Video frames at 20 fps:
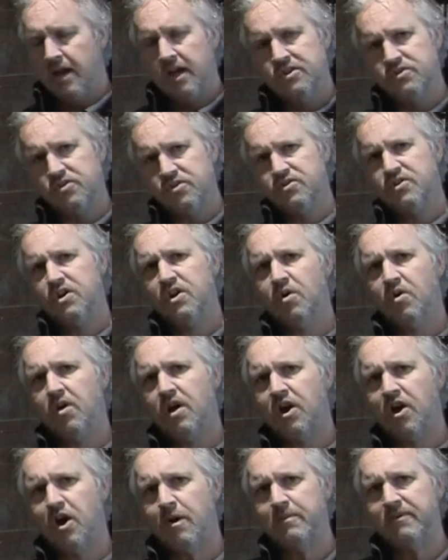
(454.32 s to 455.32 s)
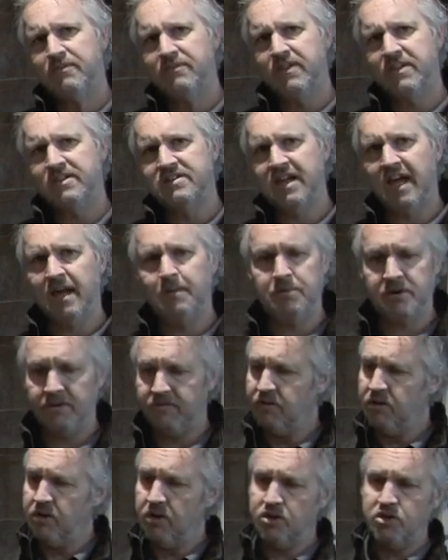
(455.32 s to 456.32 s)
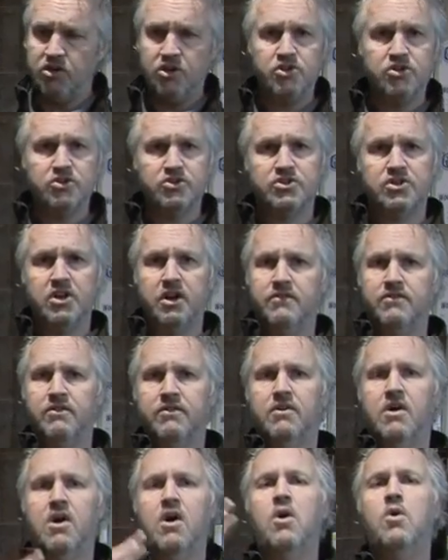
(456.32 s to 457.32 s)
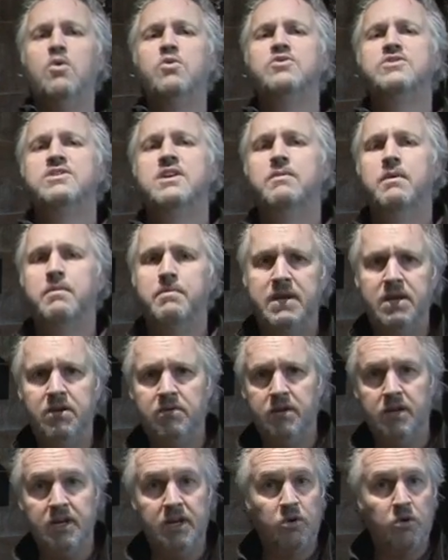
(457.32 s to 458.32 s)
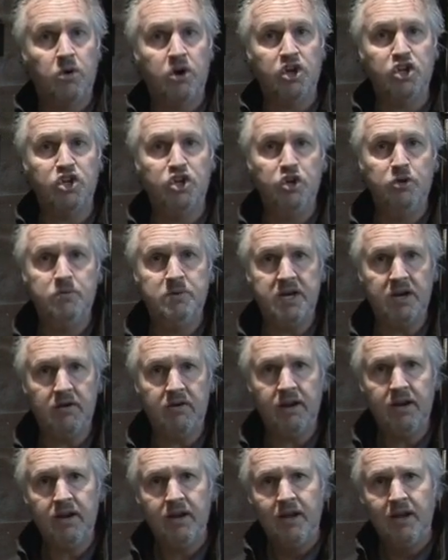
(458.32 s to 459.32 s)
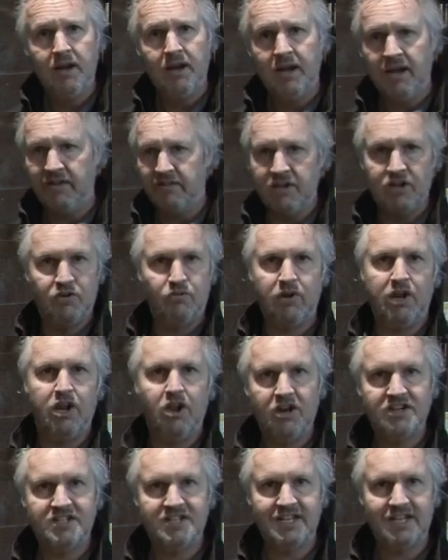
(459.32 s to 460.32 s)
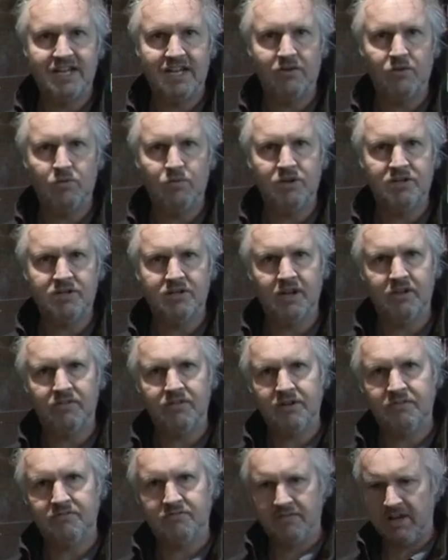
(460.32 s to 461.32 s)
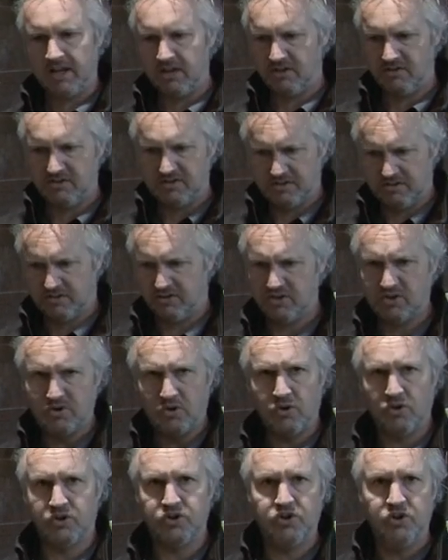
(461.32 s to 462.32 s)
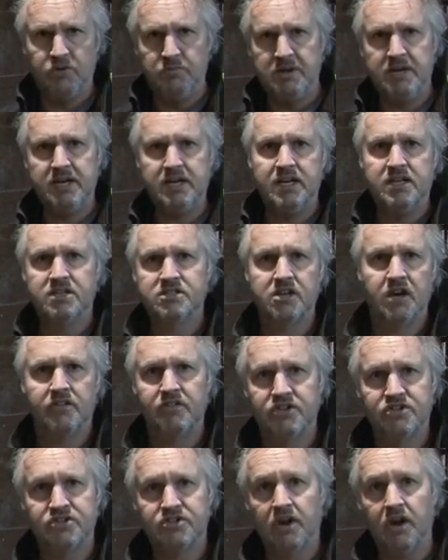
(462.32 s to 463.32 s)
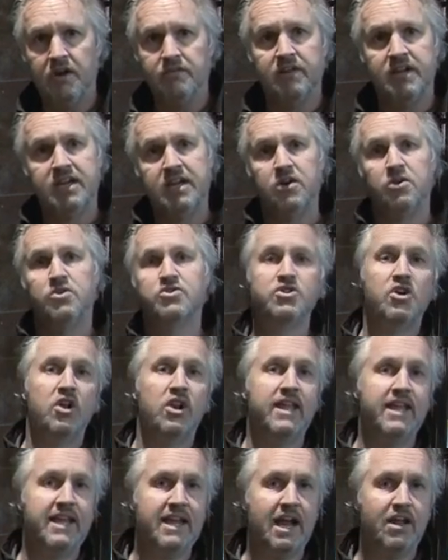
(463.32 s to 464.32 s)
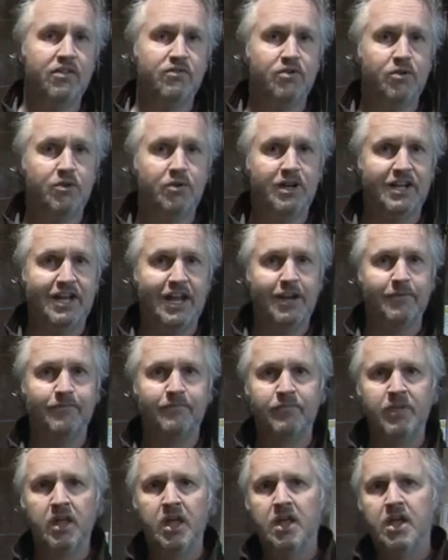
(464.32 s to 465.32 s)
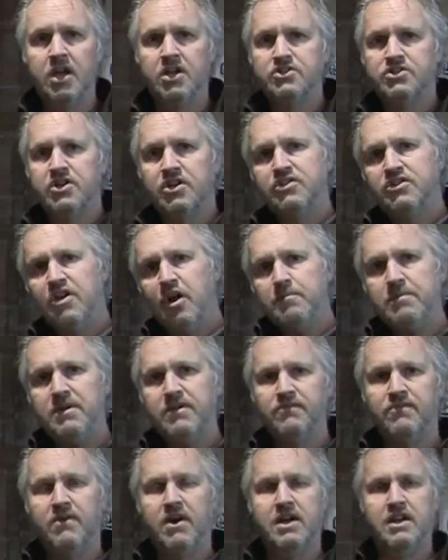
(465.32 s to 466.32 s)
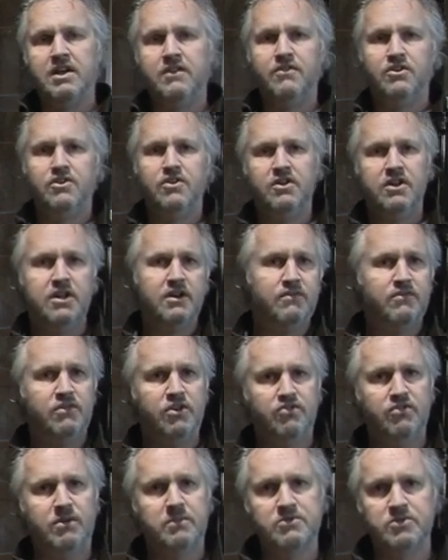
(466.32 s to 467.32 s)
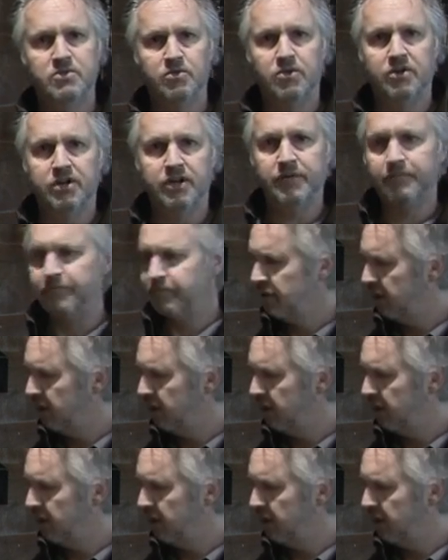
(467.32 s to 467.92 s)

It's also quite common for that to happen if you don't use your stove through the whole summer period in quite a humid area, and then you relight it again in the winter. That stored humidity inside the stove can also leak out through it again. So don't be afraid if you do get a few drips of water.